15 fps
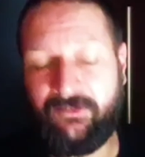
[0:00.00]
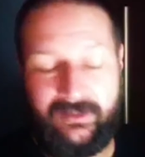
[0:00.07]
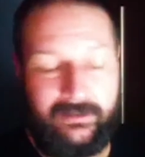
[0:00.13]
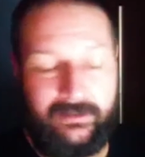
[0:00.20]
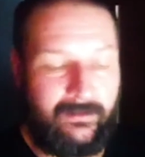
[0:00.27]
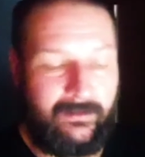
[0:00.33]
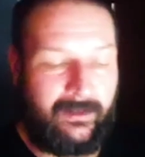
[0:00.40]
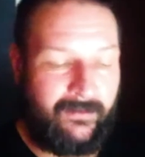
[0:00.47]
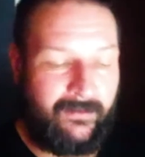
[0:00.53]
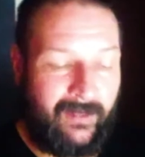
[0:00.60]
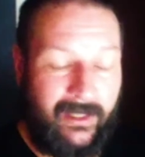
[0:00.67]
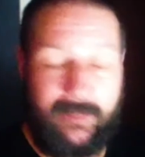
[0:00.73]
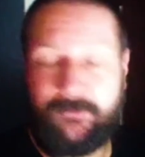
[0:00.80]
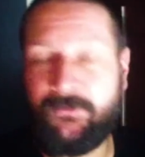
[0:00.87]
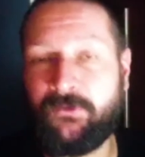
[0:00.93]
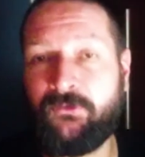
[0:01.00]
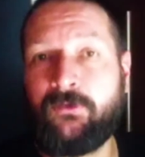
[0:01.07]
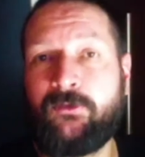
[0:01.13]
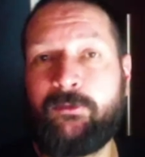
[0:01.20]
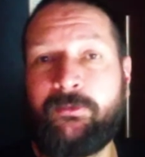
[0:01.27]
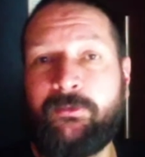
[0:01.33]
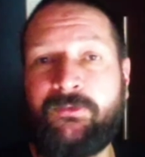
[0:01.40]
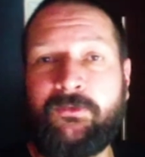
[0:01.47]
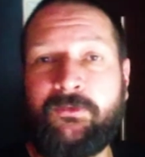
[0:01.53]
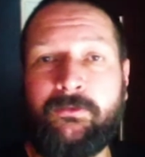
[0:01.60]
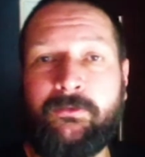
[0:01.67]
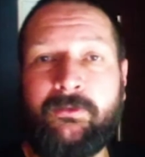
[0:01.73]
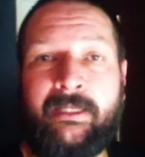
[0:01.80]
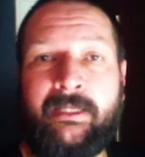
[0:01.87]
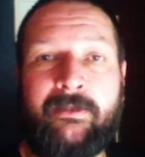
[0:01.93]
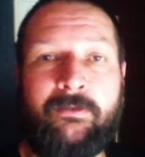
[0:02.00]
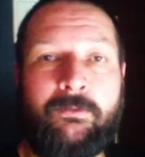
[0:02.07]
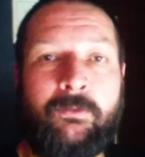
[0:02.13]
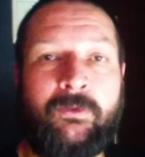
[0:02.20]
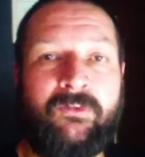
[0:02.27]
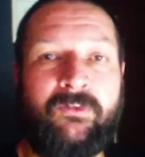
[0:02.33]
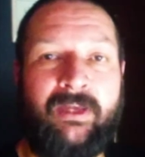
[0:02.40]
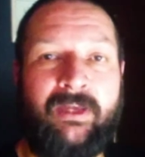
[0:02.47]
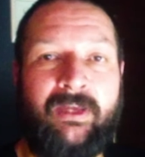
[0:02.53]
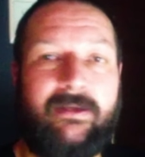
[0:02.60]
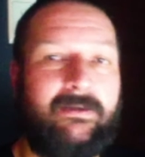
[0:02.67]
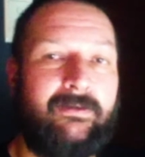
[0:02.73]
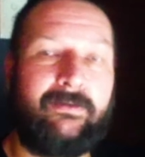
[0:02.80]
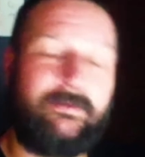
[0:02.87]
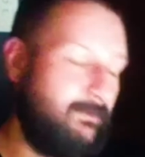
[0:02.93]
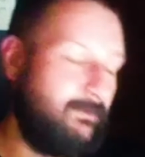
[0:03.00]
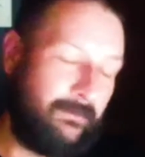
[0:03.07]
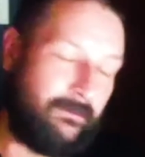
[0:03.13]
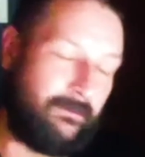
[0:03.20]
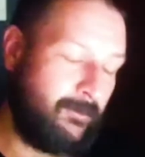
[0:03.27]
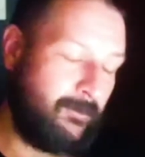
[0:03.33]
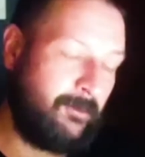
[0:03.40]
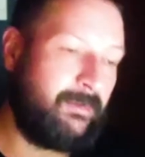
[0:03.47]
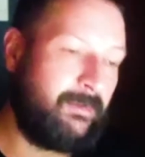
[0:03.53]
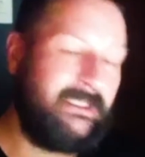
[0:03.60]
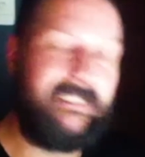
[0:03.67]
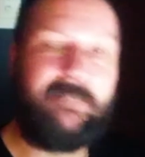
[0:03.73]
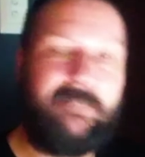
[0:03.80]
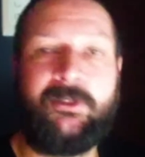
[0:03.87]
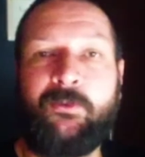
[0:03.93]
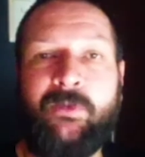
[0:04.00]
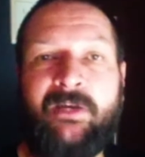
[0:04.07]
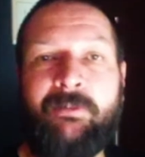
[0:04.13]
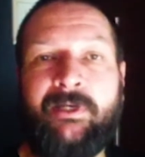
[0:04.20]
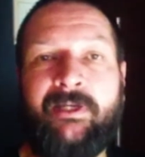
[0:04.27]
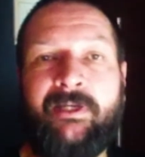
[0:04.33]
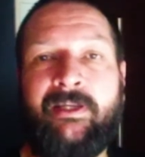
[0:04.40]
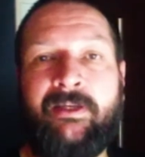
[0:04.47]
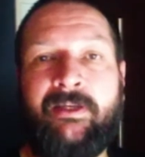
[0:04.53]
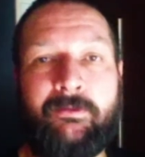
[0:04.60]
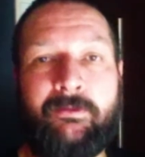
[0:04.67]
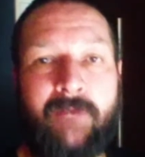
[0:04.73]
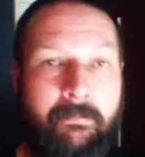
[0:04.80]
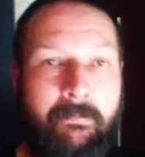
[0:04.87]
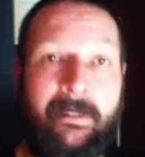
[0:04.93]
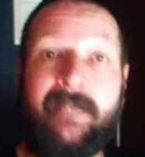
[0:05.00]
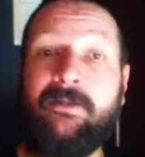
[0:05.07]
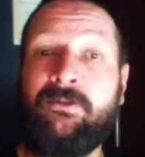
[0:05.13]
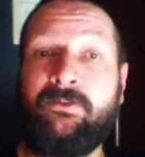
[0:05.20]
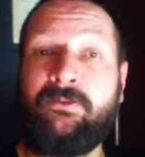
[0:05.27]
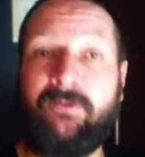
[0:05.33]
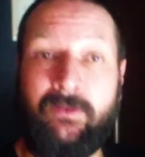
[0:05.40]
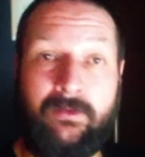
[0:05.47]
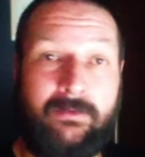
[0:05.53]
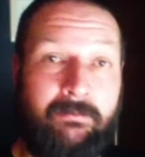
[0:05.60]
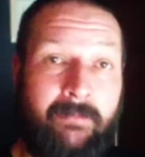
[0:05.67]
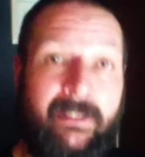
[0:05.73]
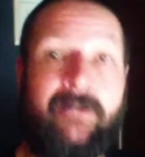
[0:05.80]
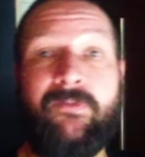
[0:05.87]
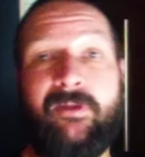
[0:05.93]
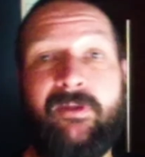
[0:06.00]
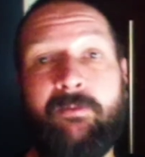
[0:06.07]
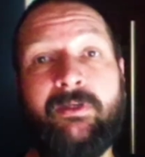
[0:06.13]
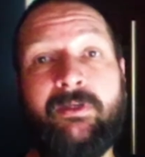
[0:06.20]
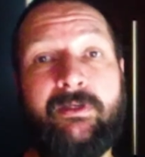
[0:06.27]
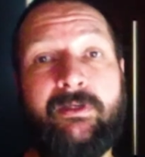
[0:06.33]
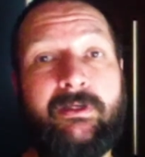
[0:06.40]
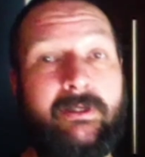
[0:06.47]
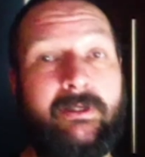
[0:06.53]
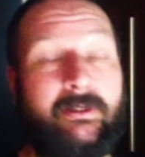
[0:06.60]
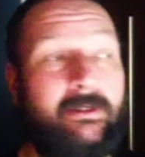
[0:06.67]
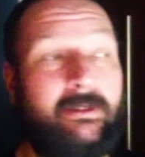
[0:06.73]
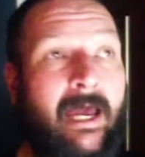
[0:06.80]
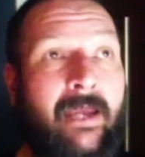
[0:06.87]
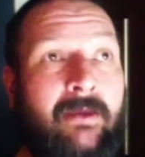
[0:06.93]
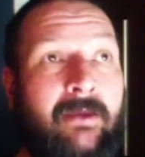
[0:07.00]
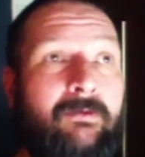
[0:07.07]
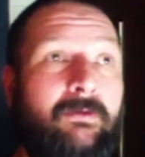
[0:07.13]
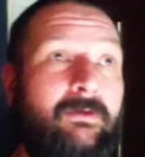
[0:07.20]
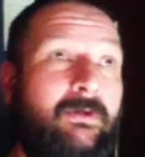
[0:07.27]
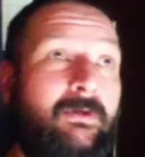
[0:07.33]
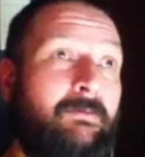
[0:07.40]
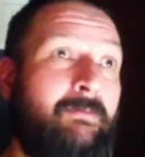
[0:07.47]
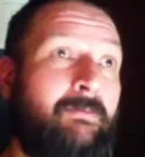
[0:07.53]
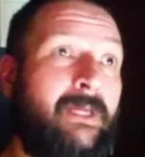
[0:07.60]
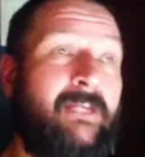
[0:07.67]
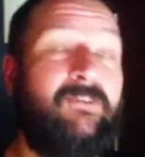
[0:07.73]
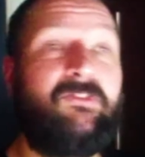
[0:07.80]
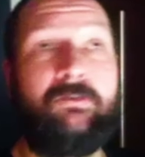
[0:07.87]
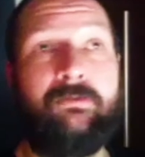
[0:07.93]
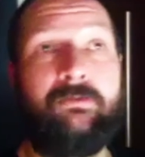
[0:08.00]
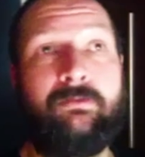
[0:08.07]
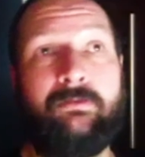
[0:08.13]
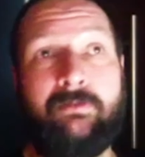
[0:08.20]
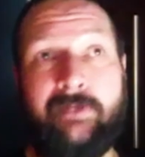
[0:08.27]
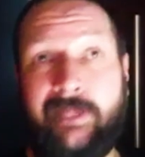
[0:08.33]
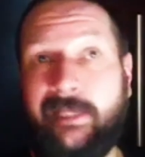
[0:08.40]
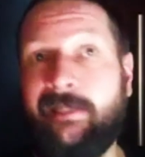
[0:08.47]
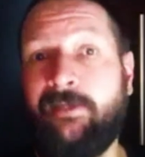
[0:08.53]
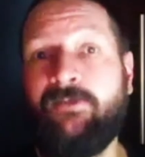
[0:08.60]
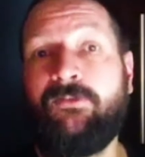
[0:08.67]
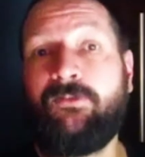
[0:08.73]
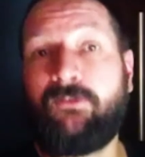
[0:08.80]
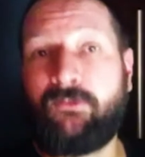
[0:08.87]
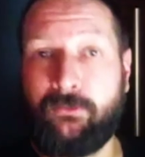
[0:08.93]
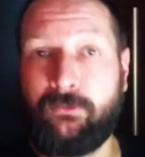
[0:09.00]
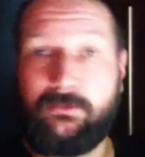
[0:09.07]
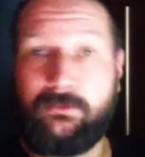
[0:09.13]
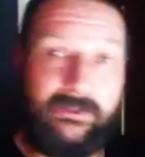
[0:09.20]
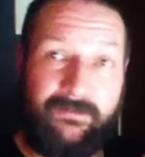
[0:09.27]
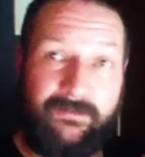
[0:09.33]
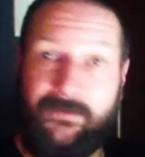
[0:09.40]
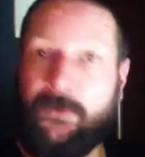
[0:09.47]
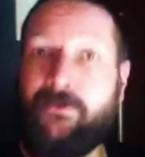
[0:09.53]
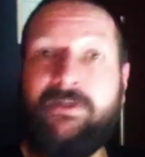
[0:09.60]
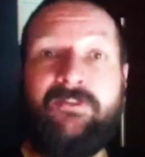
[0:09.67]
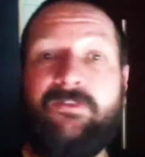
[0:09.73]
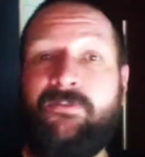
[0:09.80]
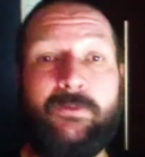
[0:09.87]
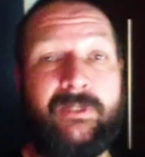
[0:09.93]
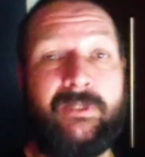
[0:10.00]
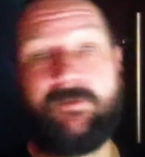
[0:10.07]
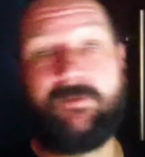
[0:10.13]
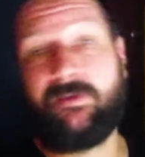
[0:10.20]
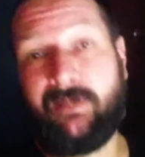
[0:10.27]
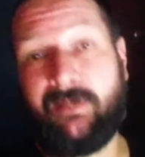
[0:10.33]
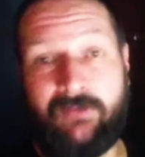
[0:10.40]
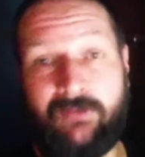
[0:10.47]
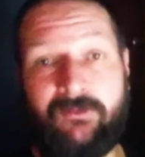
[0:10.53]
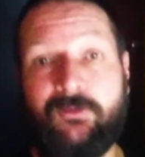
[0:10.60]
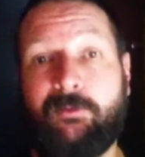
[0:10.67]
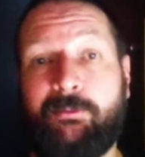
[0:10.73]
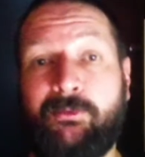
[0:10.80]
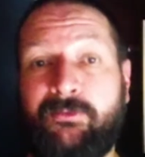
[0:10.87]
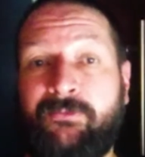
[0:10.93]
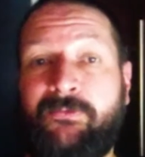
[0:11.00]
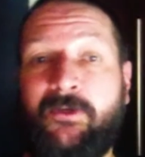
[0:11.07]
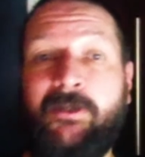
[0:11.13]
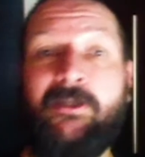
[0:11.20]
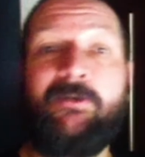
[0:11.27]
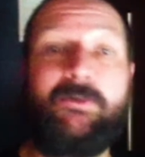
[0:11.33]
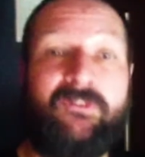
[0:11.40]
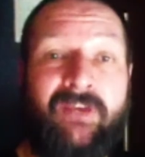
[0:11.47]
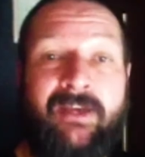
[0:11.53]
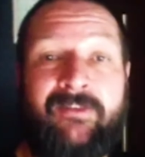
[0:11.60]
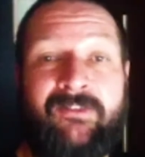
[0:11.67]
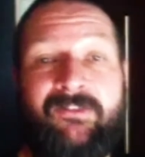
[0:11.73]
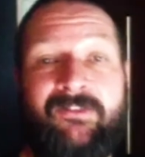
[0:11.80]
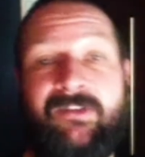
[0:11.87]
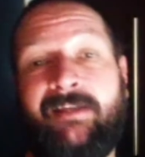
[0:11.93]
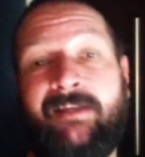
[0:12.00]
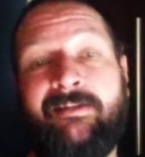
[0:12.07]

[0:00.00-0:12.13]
the ads for the Joe Kubert School and was like completely blown away by it and mailed them. I managed to get into the school, did a phone interview and everything, had to do a portfolio which I had to send.